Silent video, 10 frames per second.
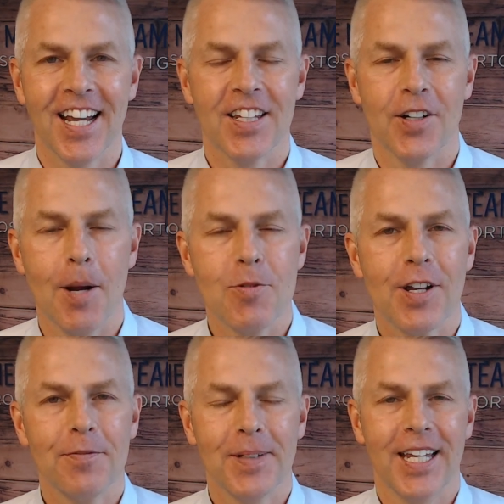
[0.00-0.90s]
Hey there, I'm
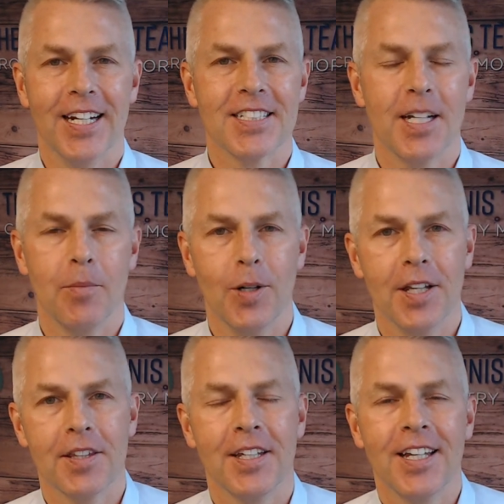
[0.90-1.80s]
Jeff McGinnis. I'm
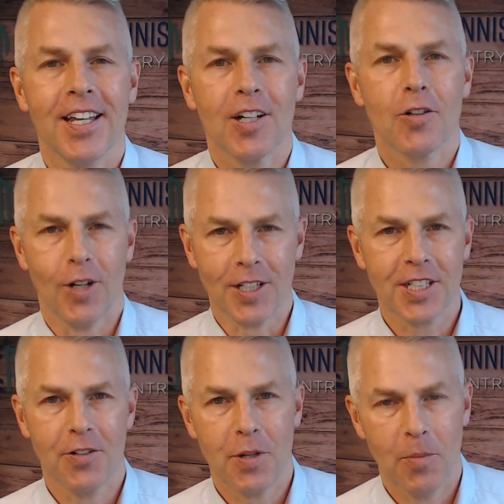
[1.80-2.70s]
with
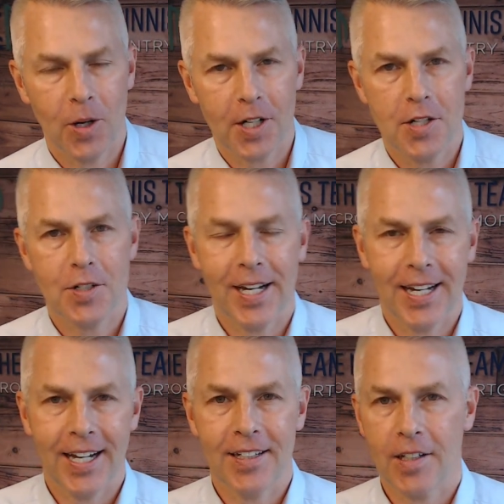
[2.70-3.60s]
CrossCountry Mortgage,
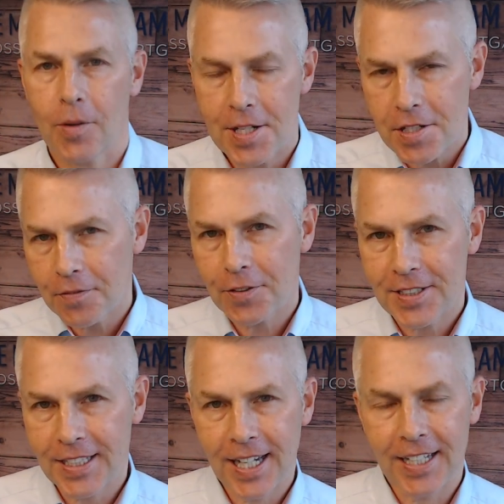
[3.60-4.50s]
and the question for
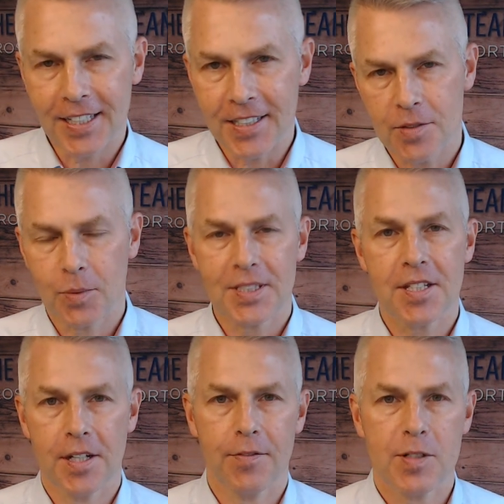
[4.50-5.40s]
today is, what's
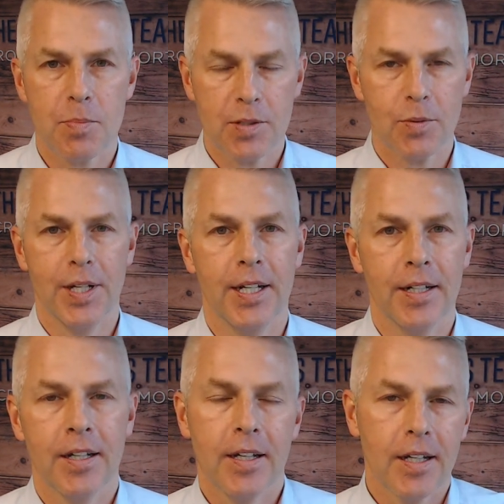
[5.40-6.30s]
the difference
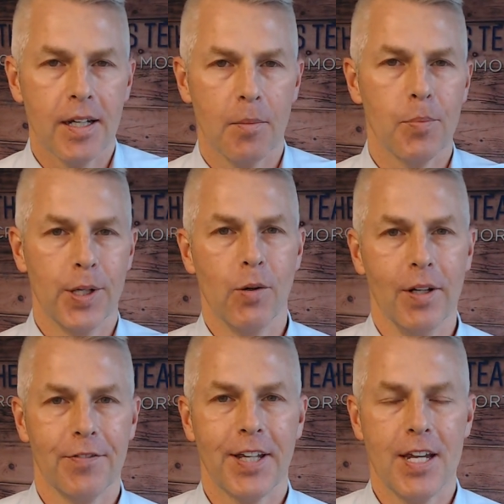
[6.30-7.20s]
between a
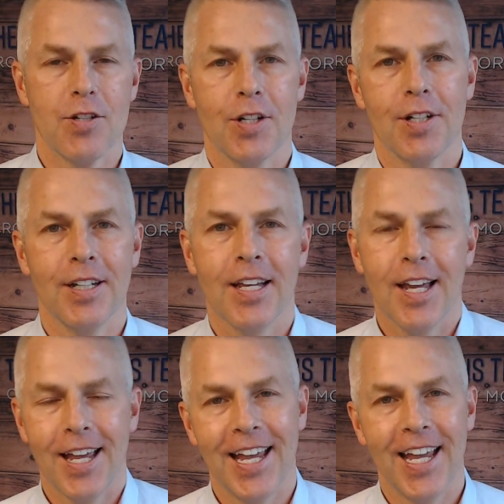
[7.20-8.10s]
pre-qualification
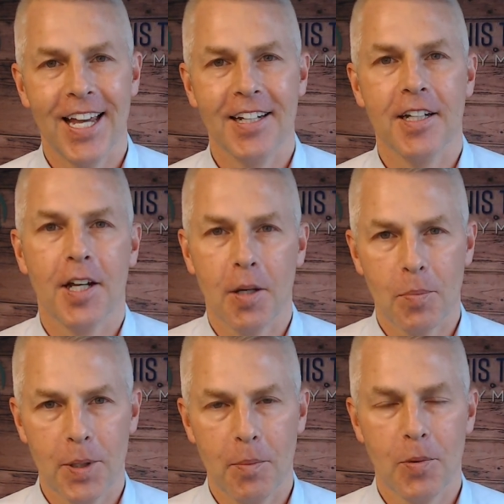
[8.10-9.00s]
and a
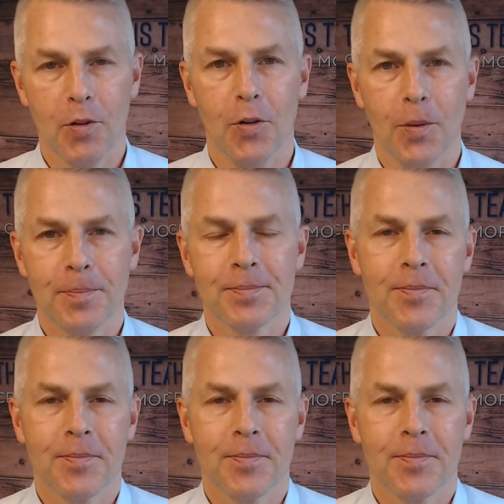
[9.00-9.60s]
pre-approval?